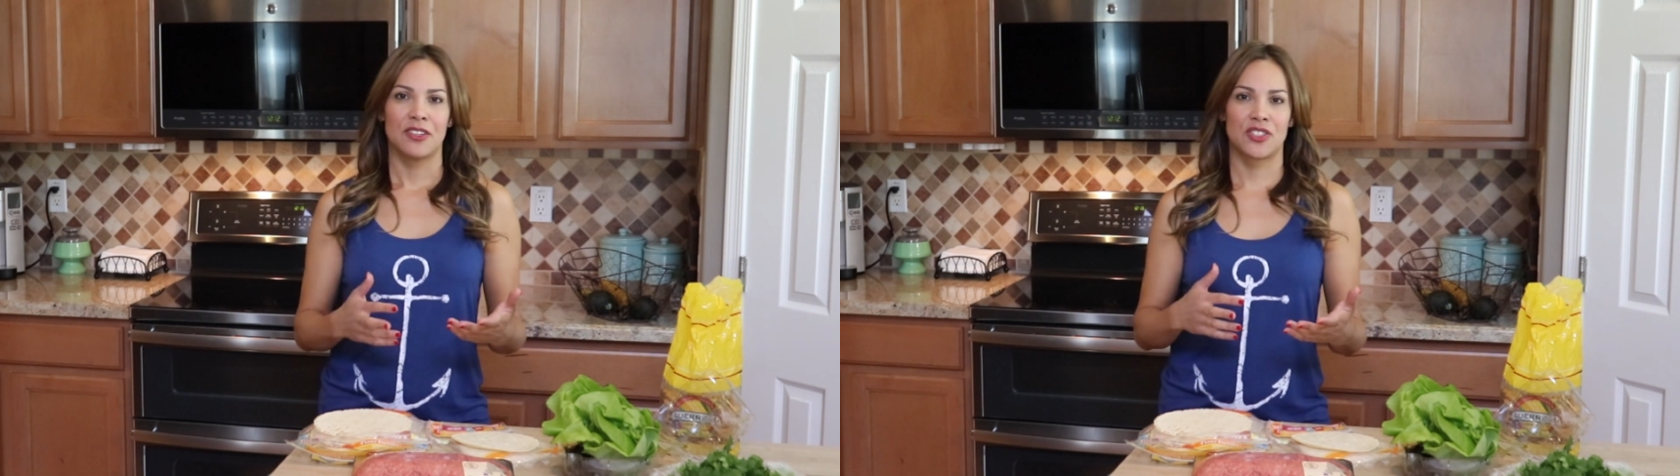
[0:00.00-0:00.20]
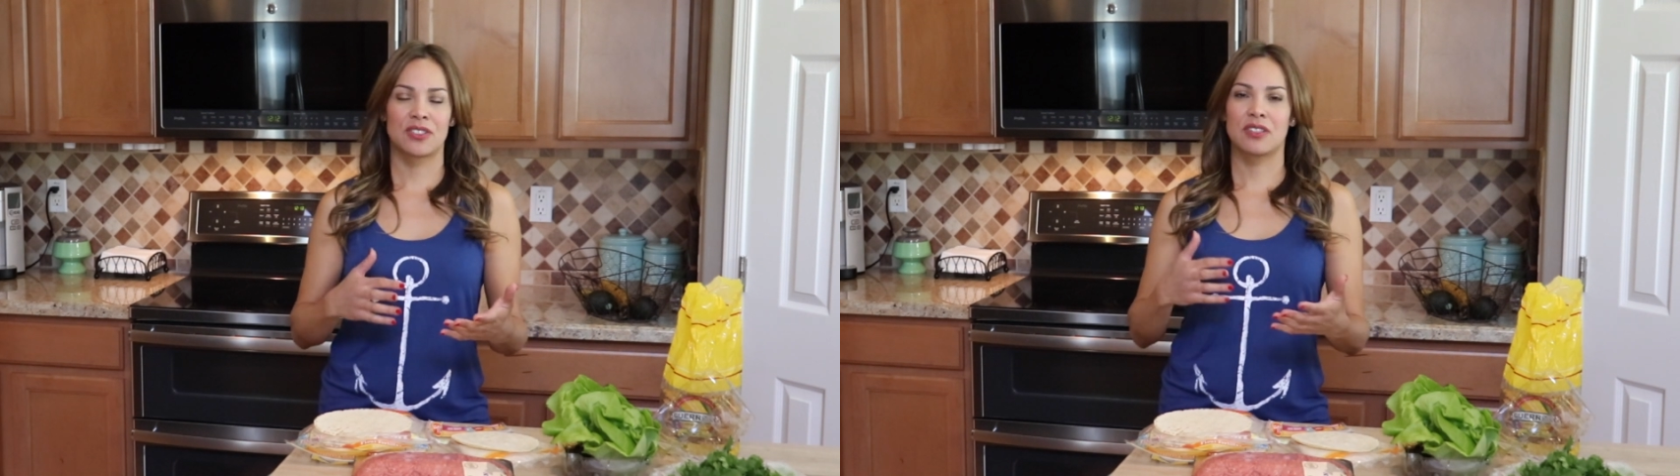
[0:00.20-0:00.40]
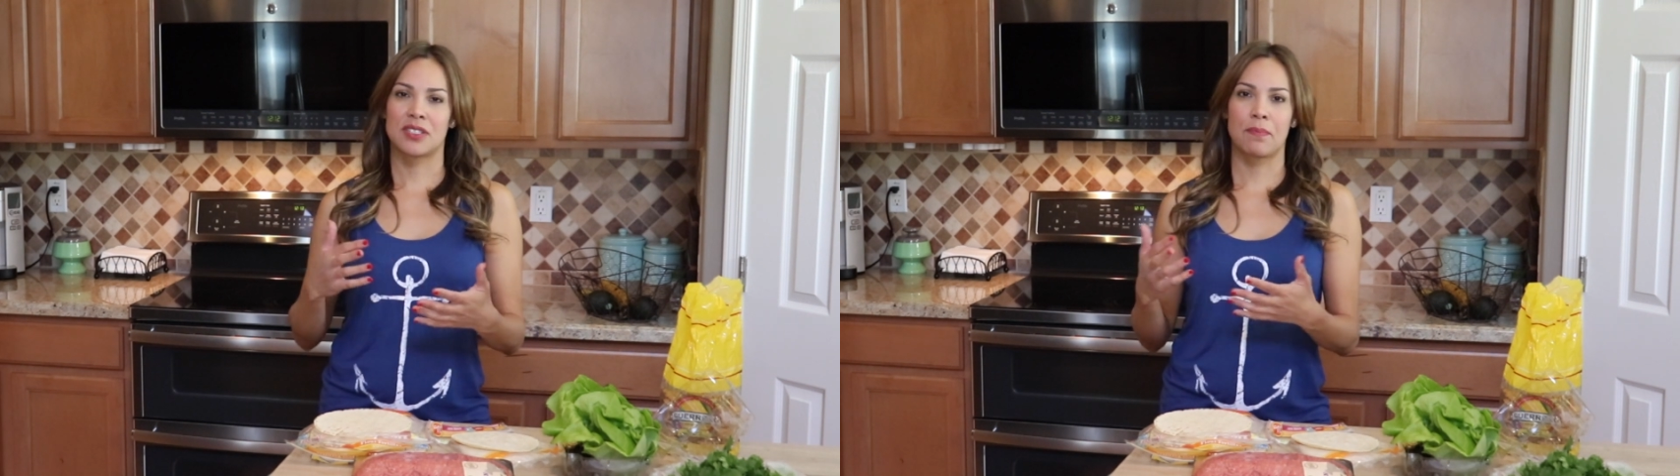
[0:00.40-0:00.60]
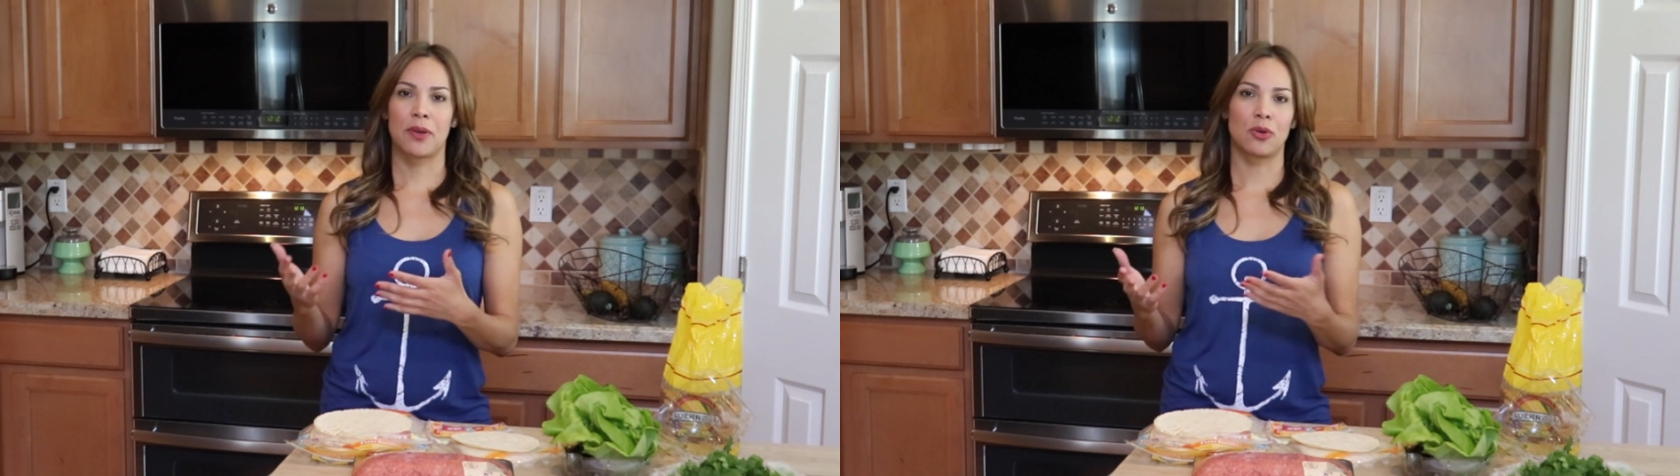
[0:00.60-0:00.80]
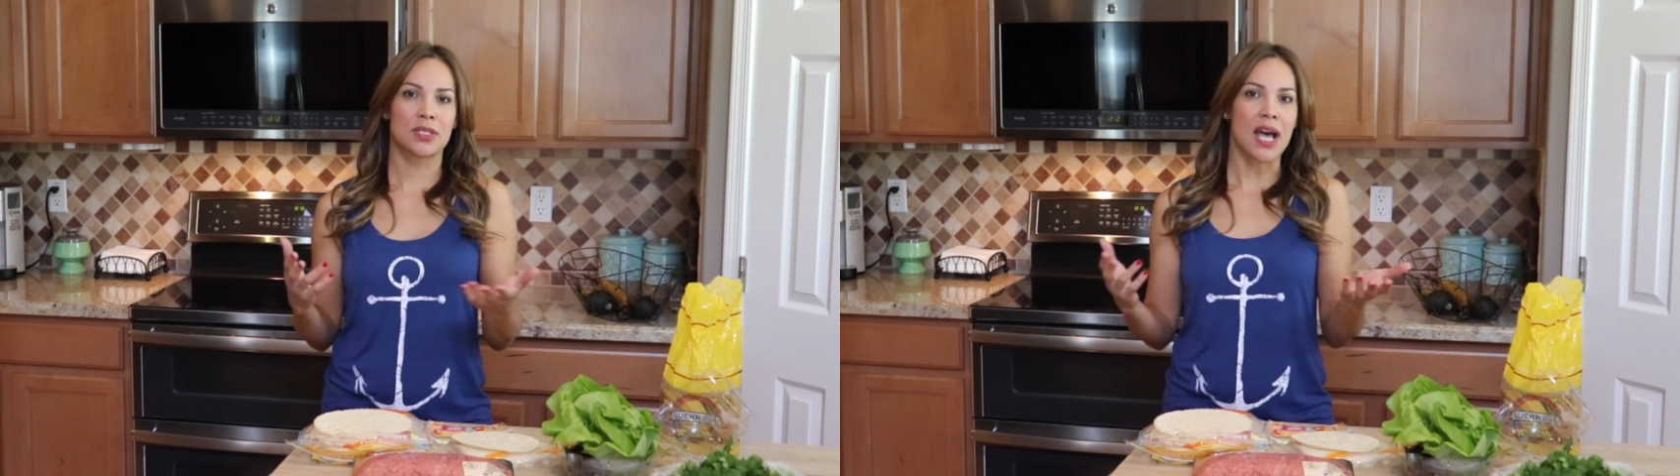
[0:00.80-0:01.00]
just a
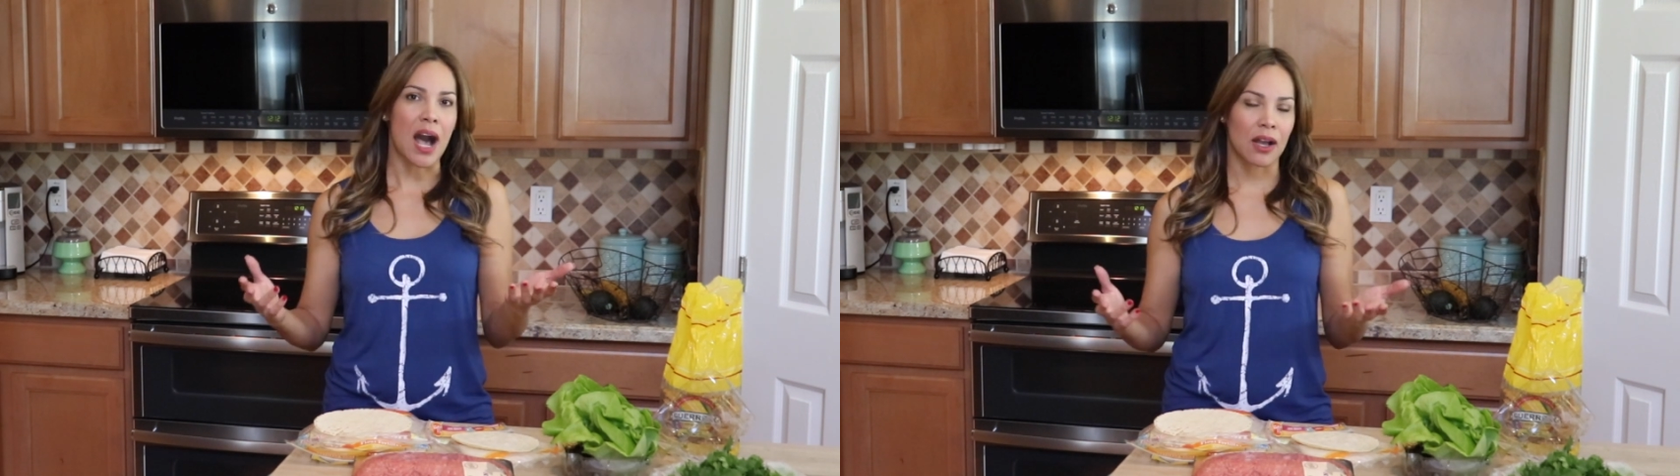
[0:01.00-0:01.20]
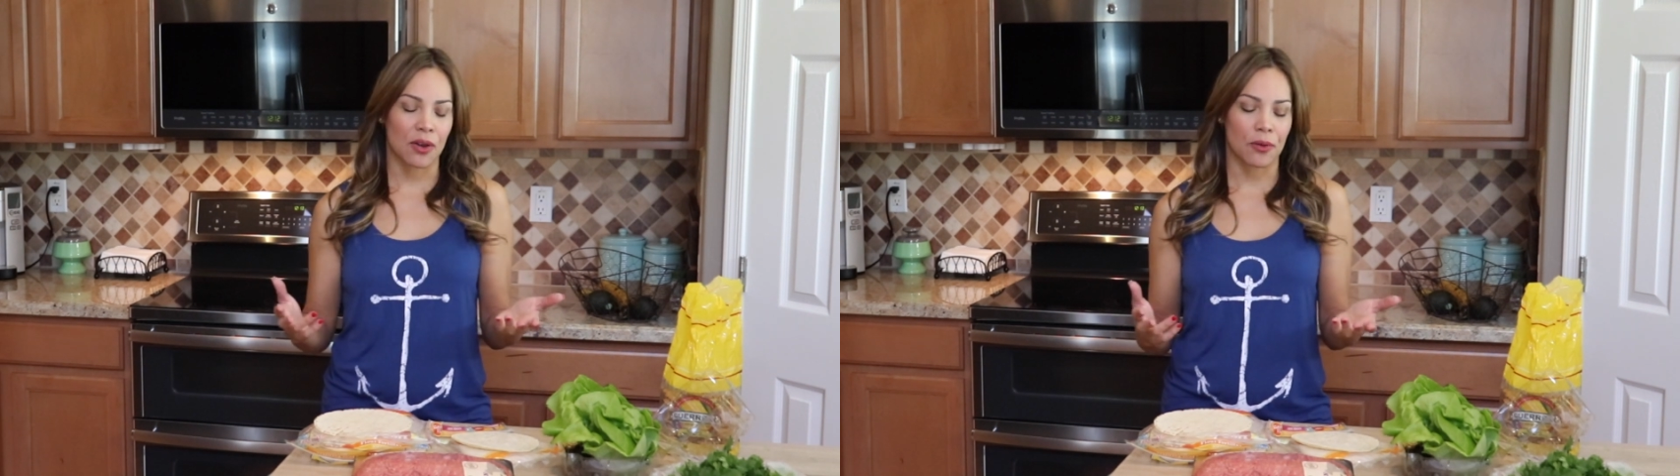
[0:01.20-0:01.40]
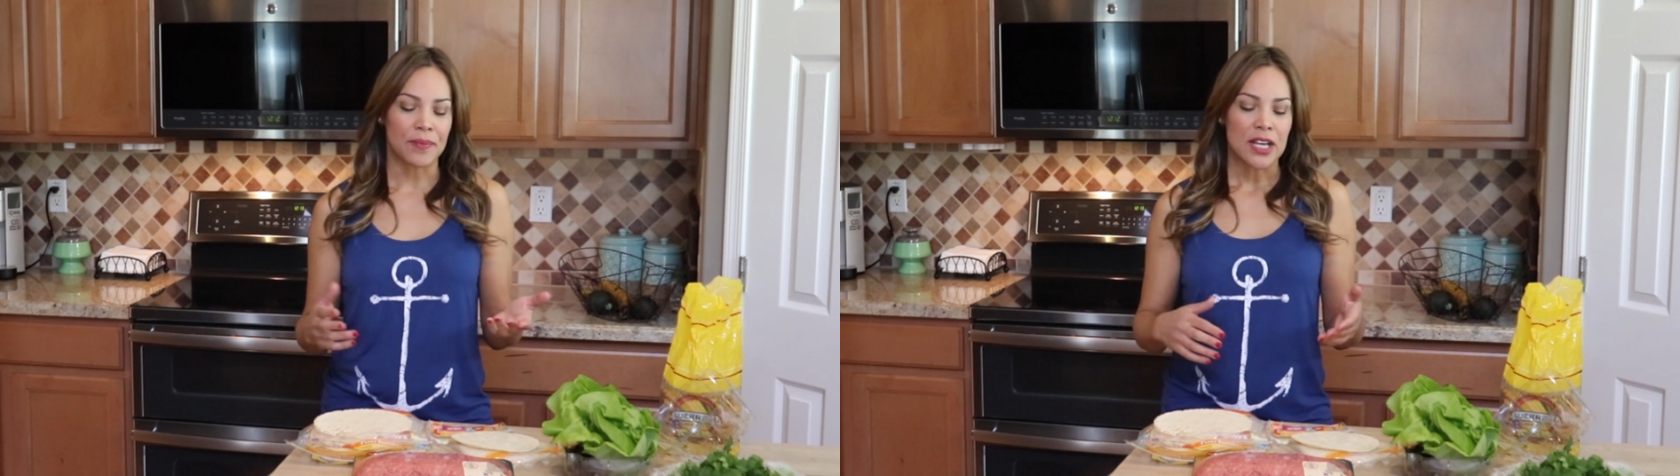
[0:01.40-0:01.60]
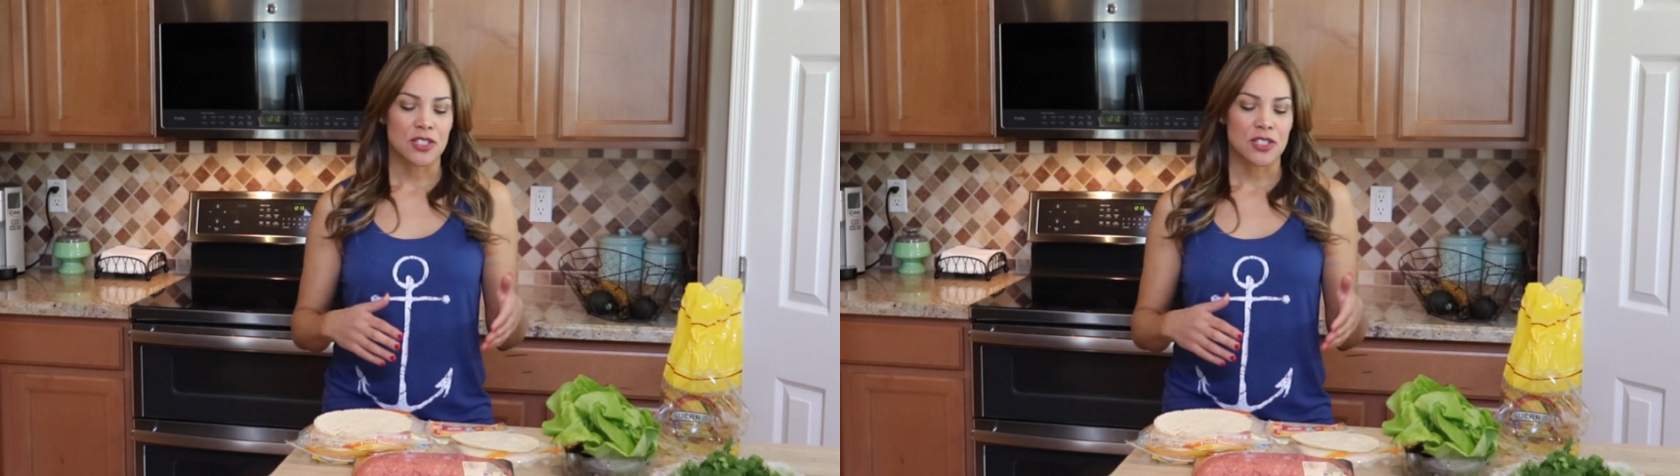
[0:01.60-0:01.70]
typical taco.